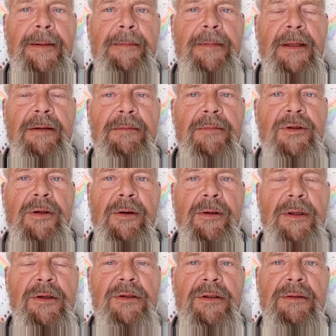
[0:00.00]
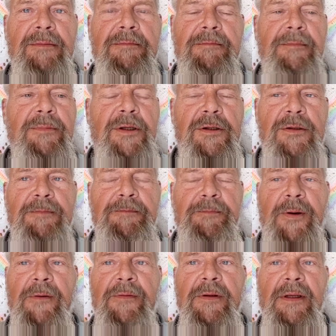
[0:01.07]
they show these just
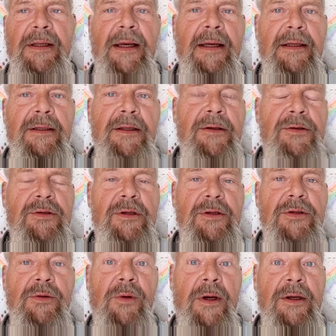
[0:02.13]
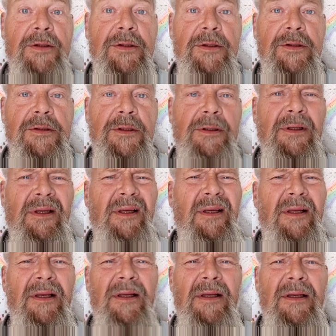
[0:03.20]
perfectly ideal situations. And
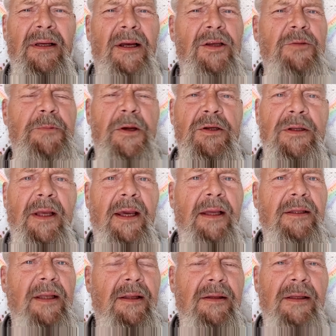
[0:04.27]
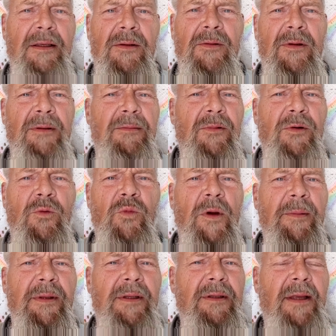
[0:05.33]
I especially hate that thing where
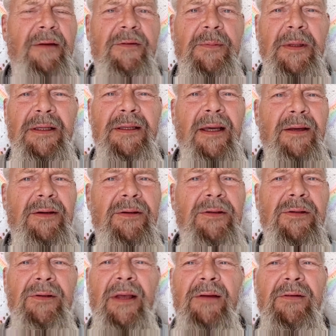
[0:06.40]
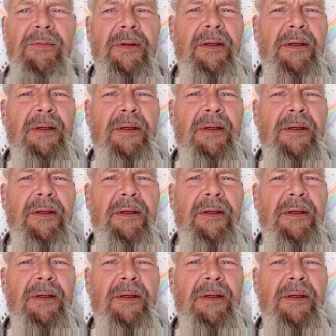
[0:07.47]
women have to be catered to, they have to